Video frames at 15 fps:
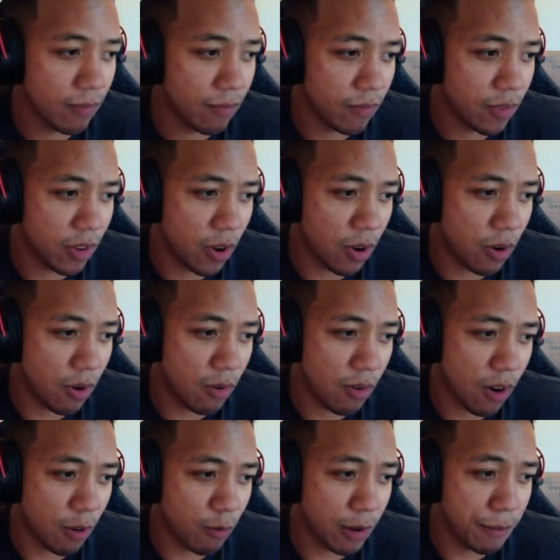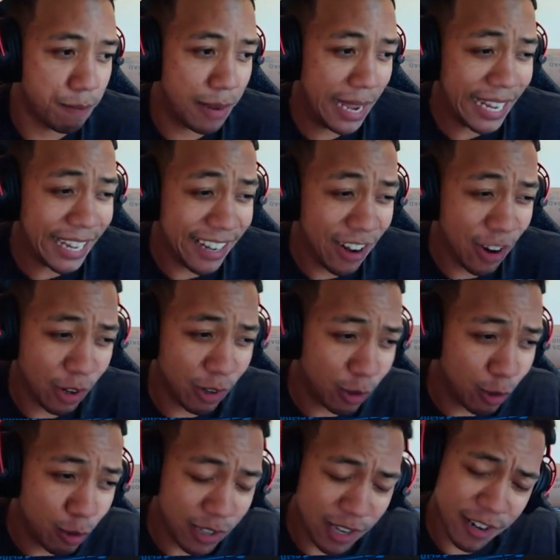So are we banking on
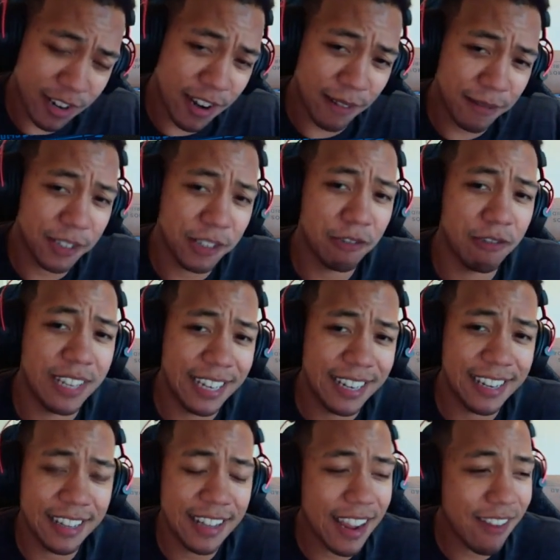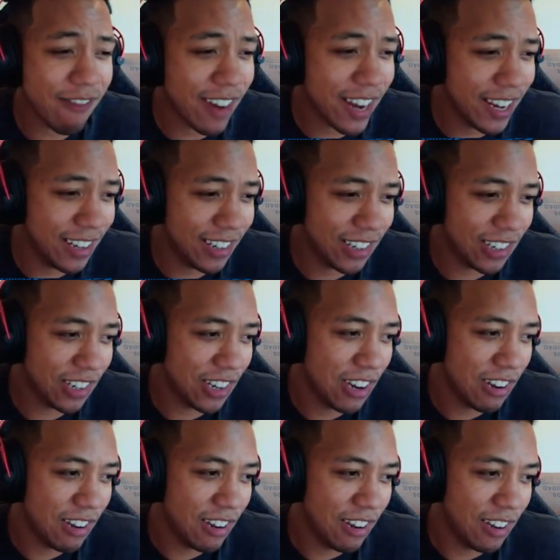losing enough to get in that range?
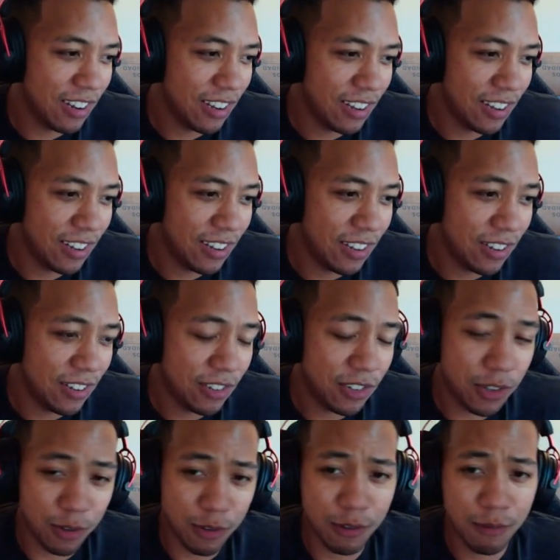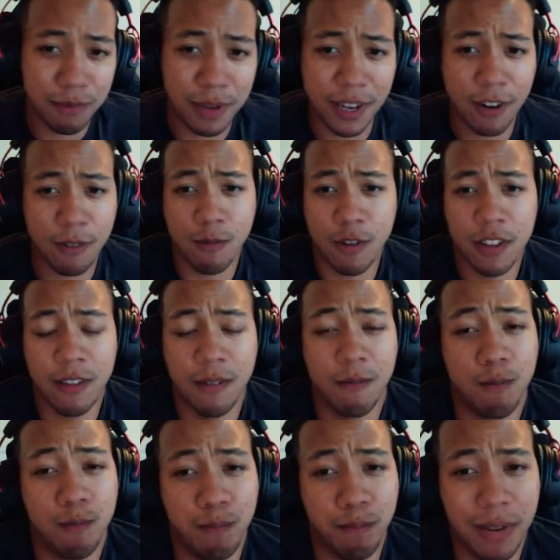To bet on one of
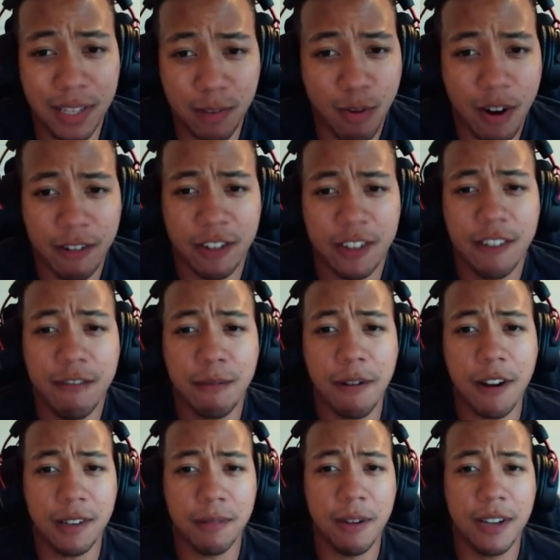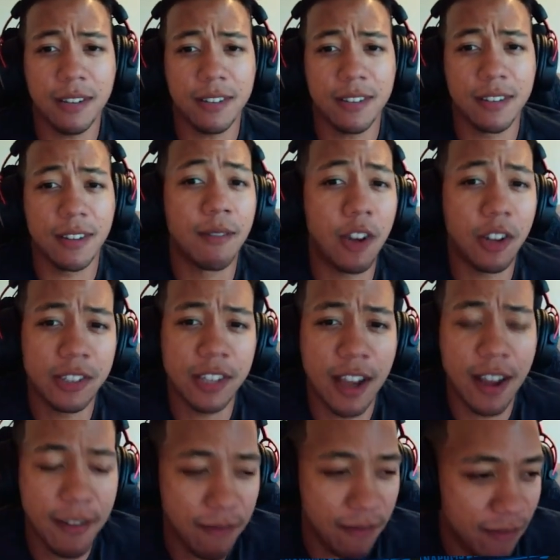the best wide receiver prospects of all
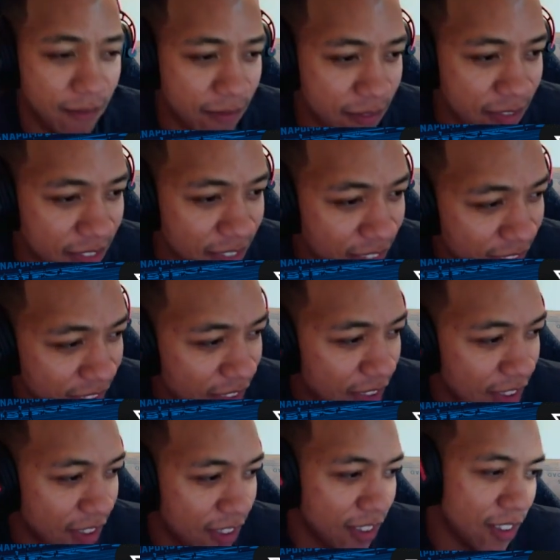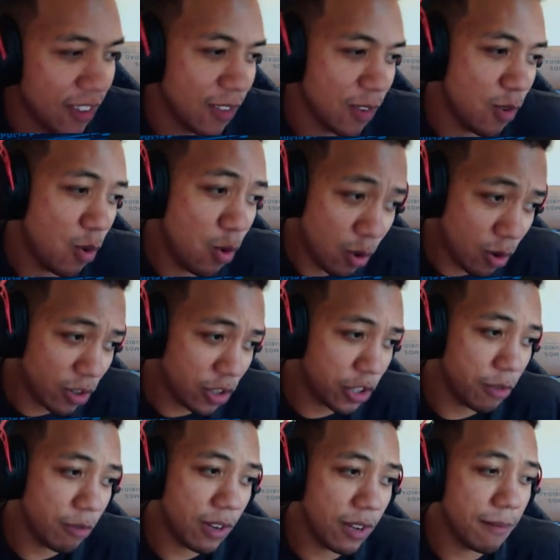time? Or
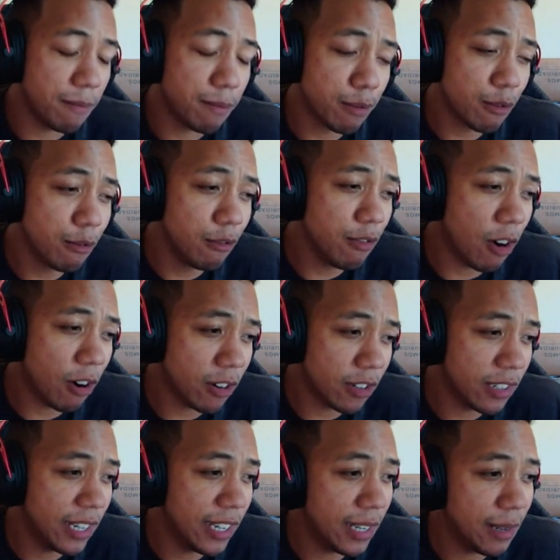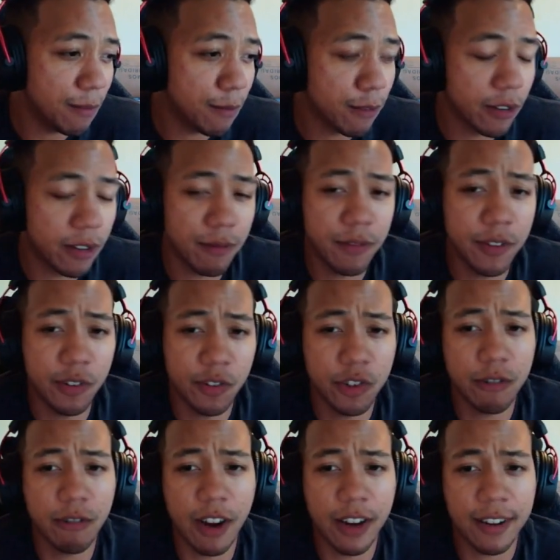should we improve our team for the
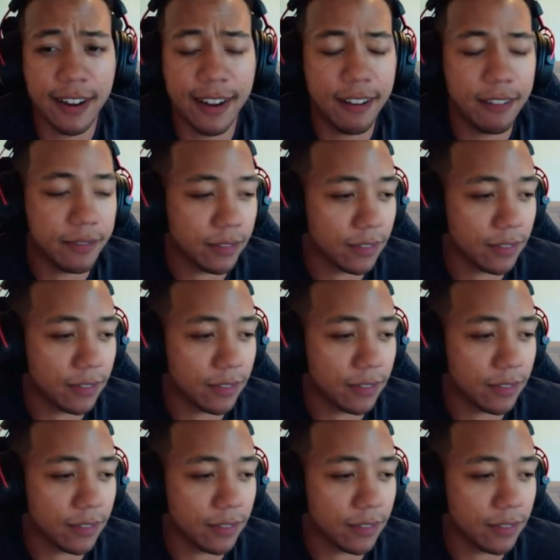future right now?